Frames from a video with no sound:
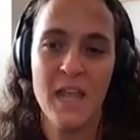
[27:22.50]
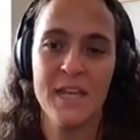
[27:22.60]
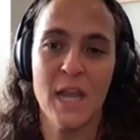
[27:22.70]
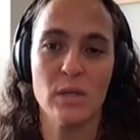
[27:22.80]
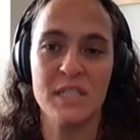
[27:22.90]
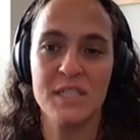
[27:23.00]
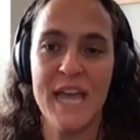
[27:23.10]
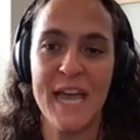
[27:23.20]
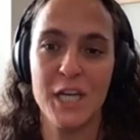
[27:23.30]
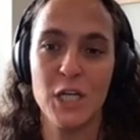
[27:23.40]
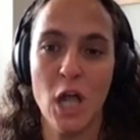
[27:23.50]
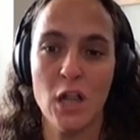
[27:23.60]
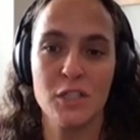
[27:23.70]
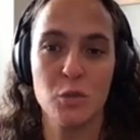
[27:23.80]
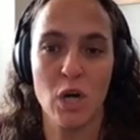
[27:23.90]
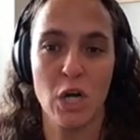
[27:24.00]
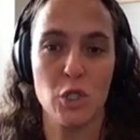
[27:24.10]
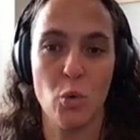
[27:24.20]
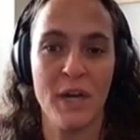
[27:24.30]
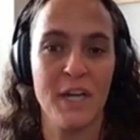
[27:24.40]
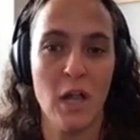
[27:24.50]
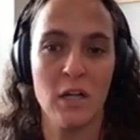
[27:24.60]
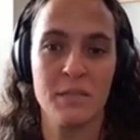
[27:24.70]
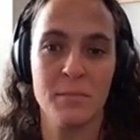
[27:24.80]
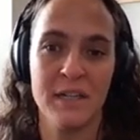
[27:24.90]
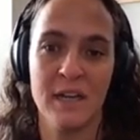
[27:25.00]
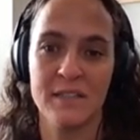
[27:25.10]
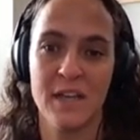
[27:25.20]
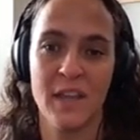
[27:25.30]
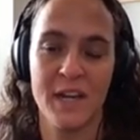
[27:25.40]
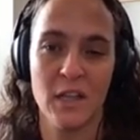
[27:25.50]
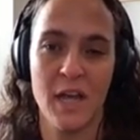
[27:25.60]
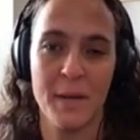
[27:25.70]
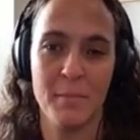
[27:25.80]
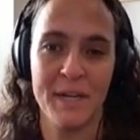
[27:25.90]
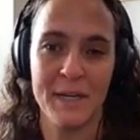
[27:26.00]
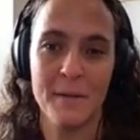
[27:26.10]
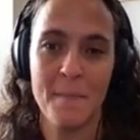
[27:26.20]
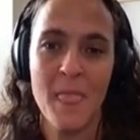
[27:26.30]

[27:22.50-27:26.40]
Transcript: Now, as a tech knowledge worker, twenty dollars might not sound like a lot of money,